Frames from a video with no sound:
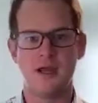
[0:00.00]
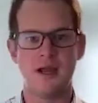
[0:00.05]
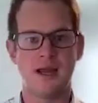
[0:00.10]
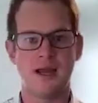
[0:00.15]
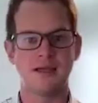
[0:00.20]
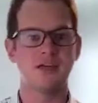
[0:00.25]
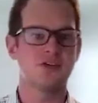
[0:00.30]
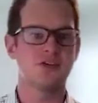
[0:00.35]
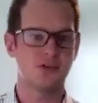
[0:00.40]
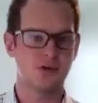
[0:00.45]
and
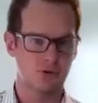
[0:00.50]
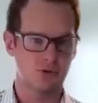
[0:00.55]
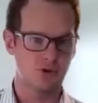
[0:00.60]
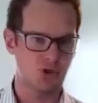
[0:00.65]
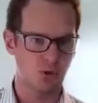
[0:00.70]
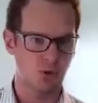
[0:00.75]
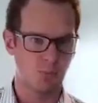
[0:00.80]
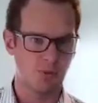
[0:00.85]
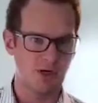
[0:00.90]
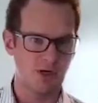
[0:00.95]
I can start
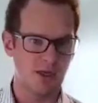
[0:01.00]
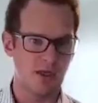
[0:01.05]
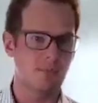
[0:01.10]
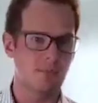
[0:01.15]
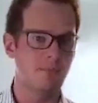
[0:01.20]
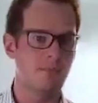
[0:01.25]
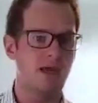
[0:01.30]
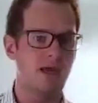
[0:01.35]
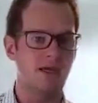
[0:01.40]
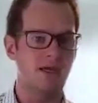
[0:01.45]
chirping
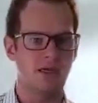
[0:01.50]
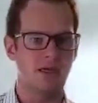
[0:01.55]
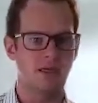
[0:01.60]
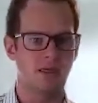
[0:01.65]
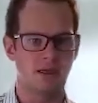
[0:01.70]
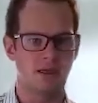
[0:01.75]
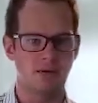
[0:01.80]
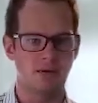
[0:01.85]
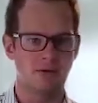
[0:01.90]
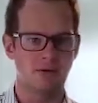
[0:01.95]
it,
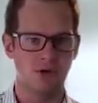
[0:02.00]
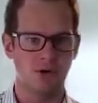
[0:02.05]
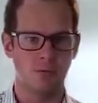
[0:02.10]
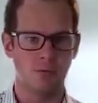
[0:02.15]
making it,